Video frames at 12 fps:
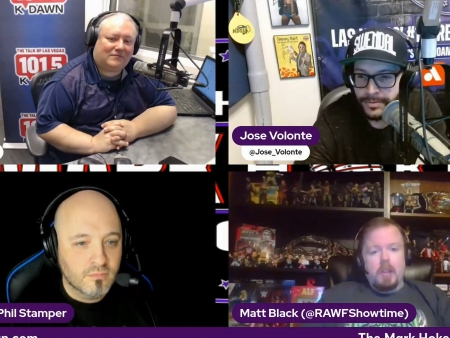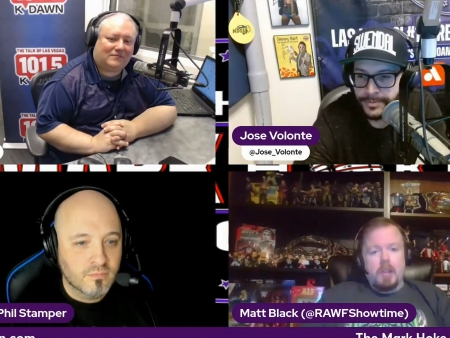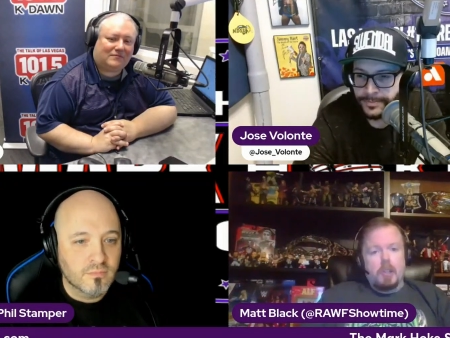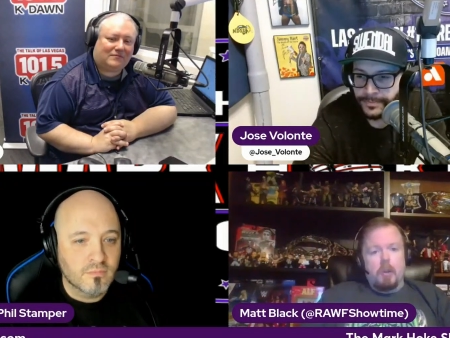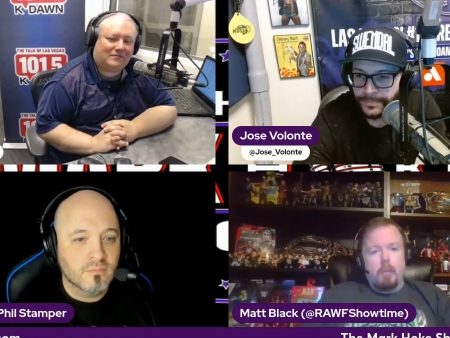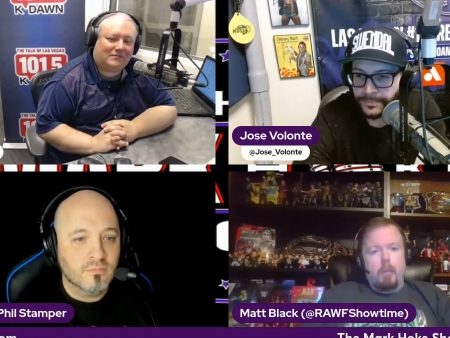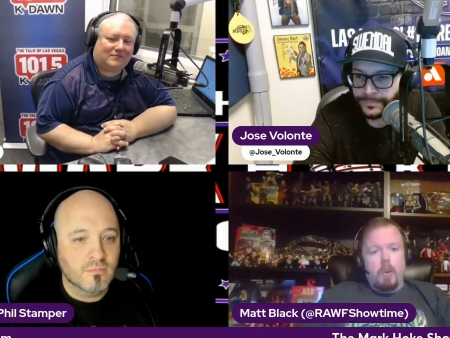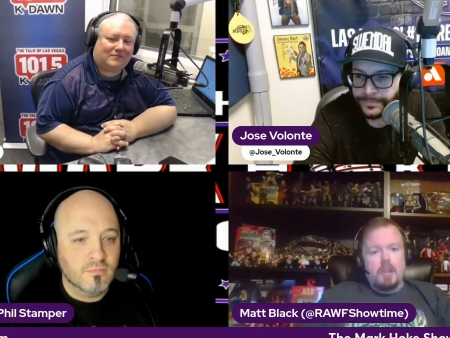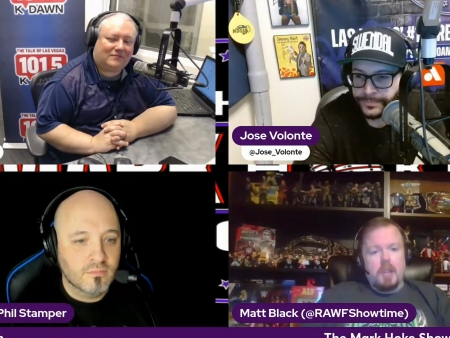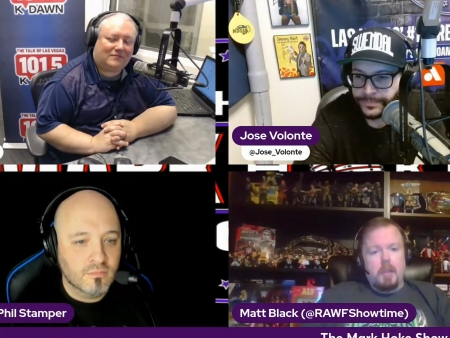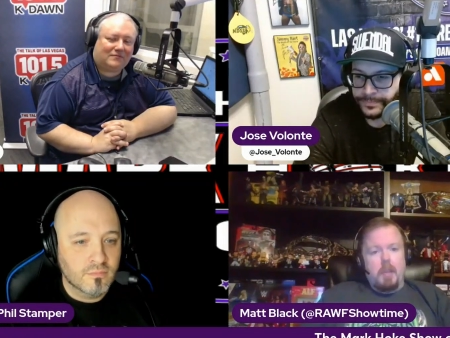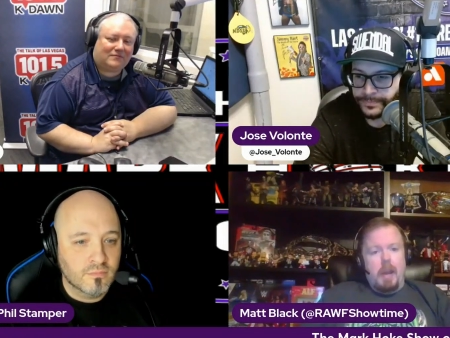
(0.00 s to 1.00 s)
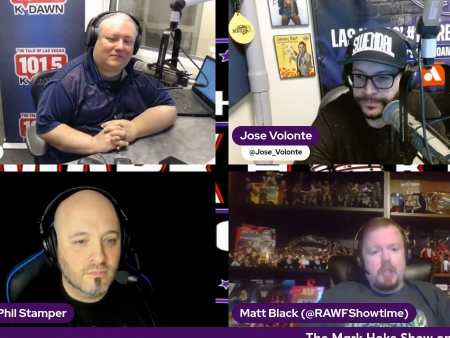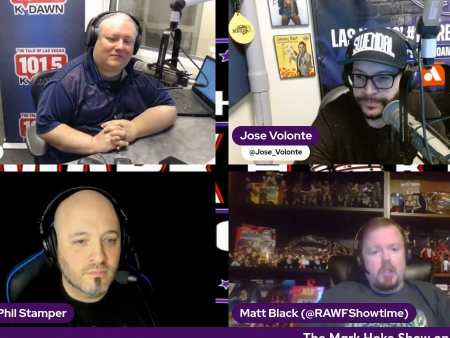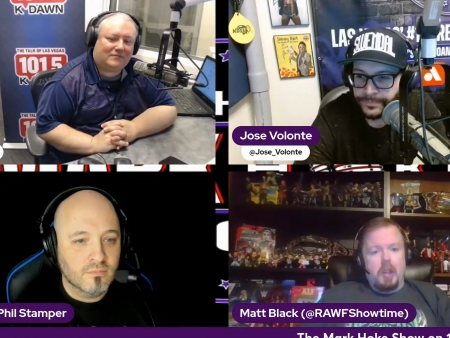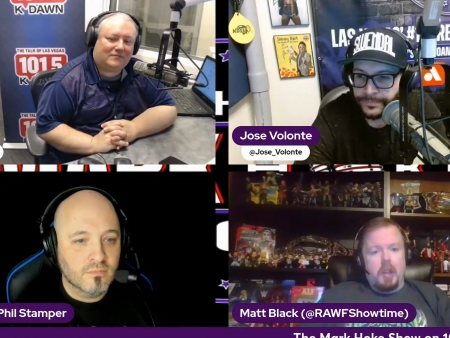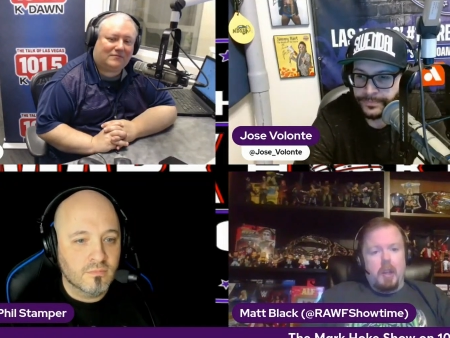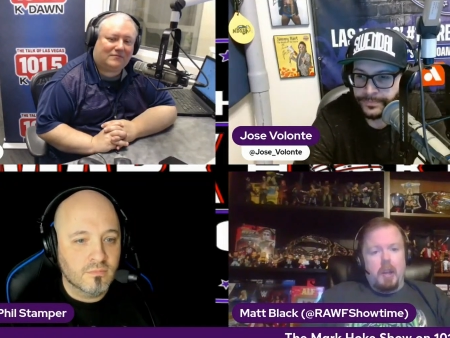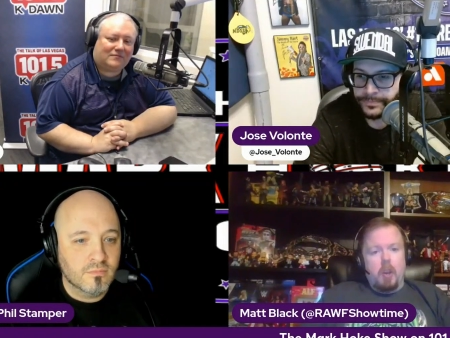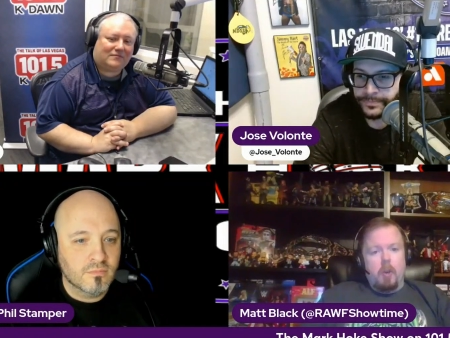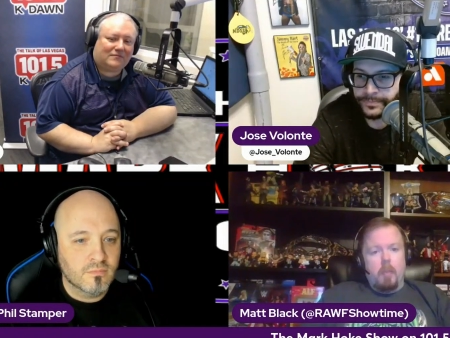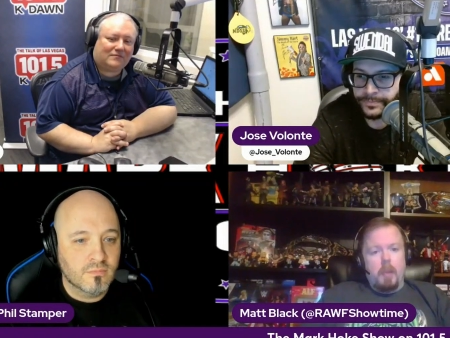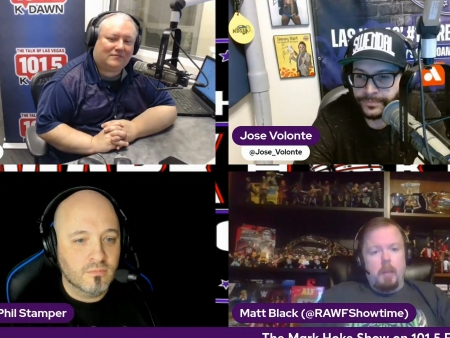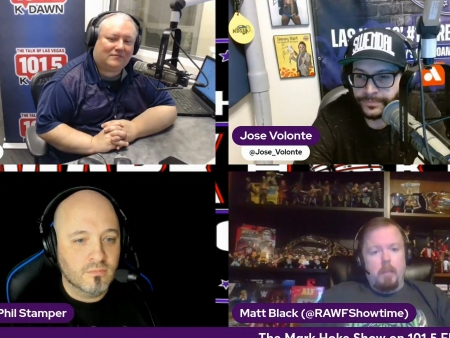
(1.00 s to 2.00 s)
Speaker 1: in certain points in the match and let
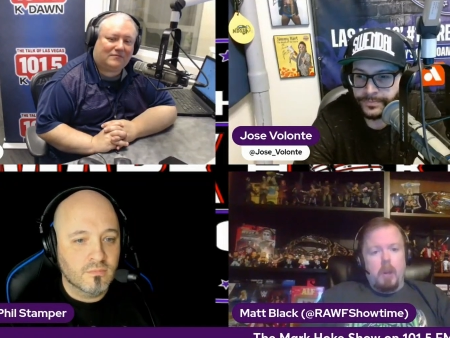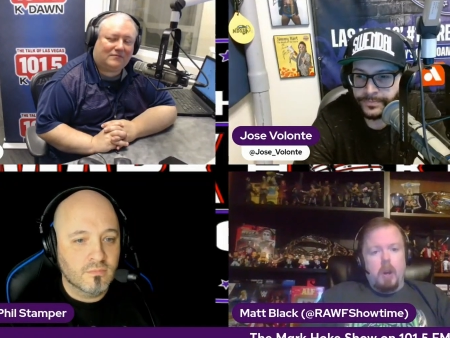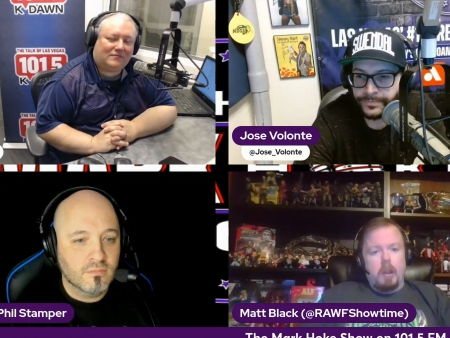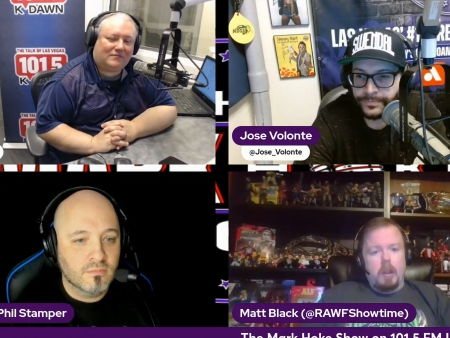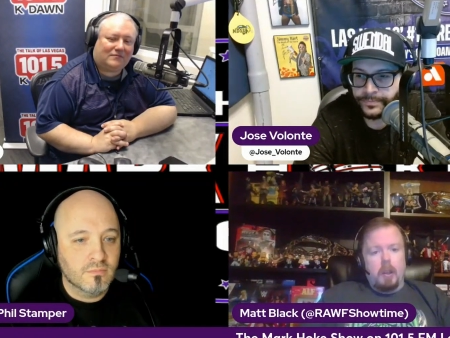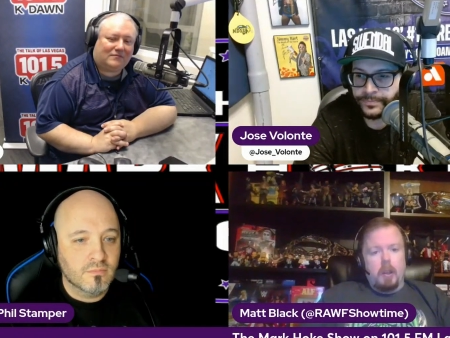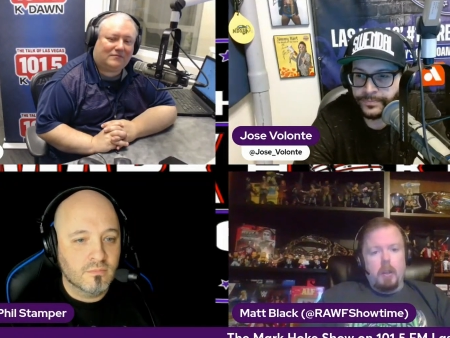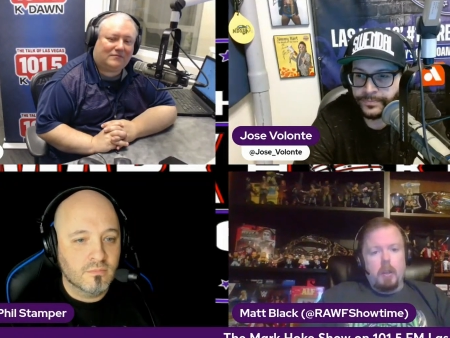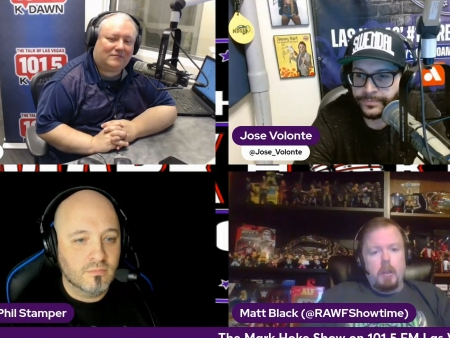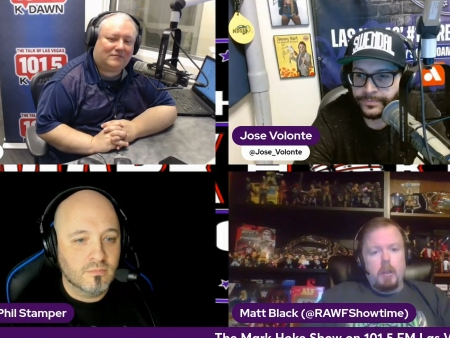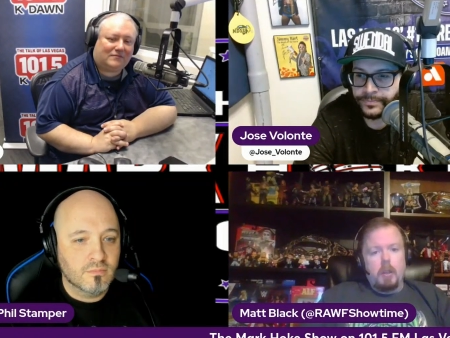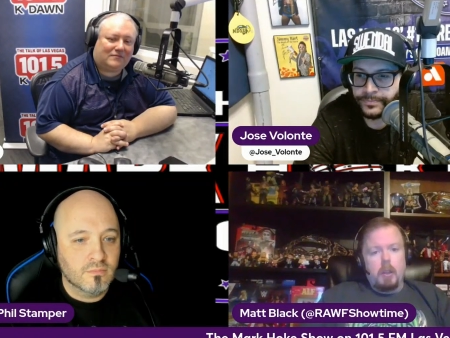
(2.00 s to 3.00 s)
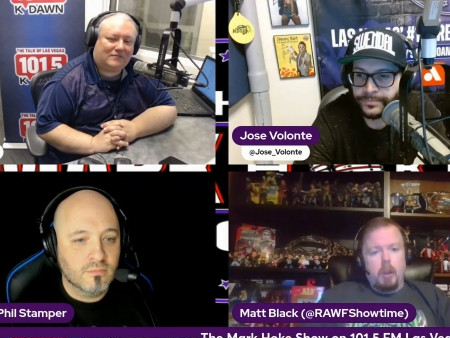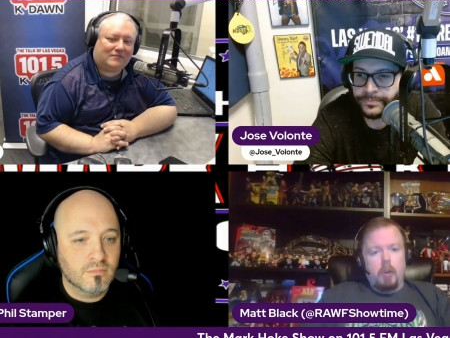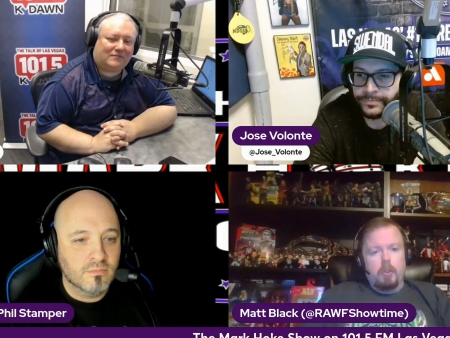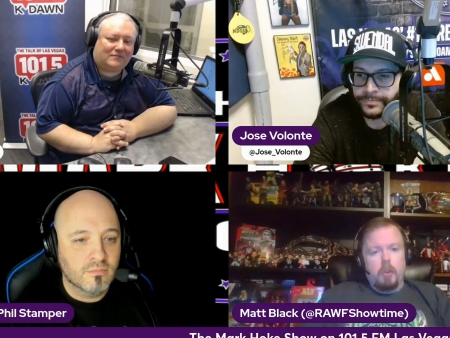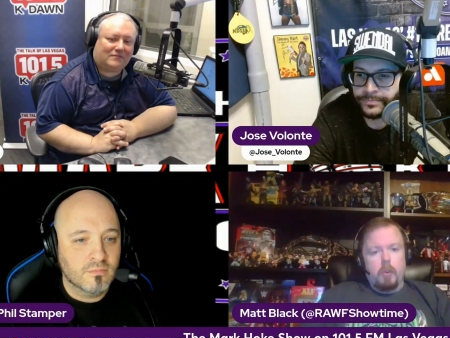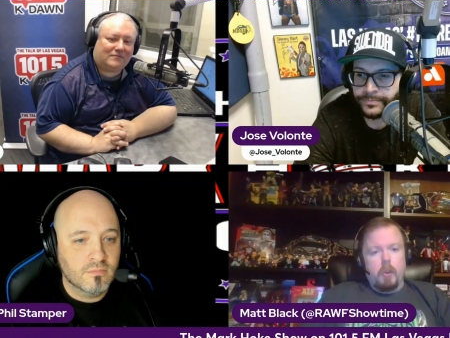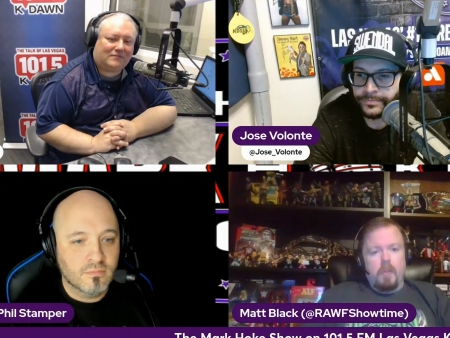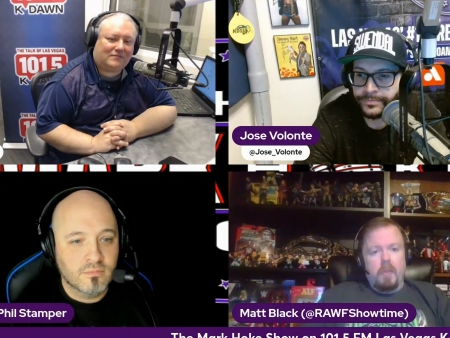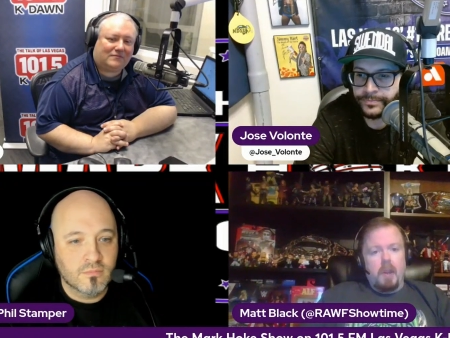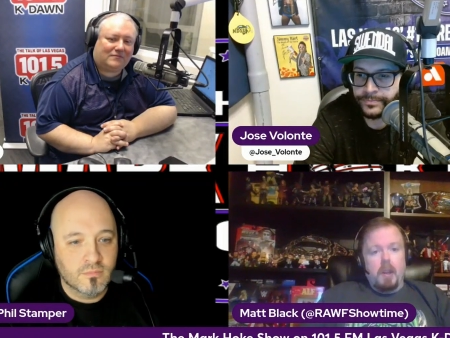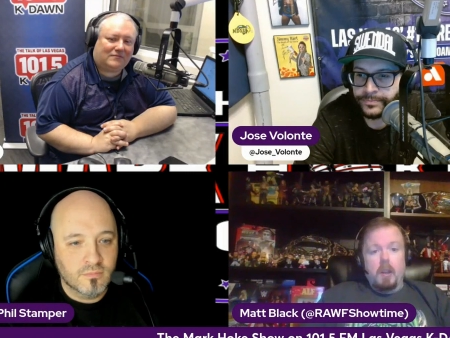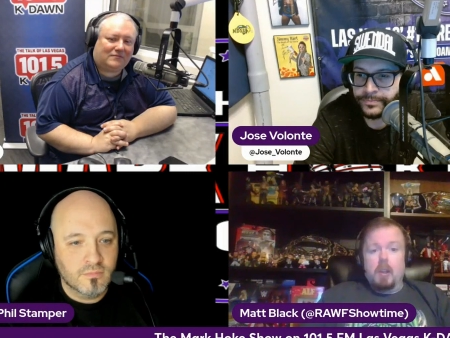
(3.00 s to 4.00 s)
Naomi and Bianca, you know, do their
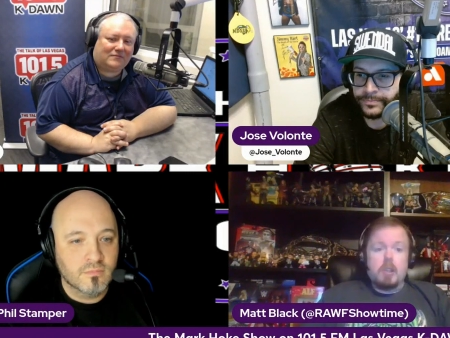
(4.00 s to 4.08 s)
thing.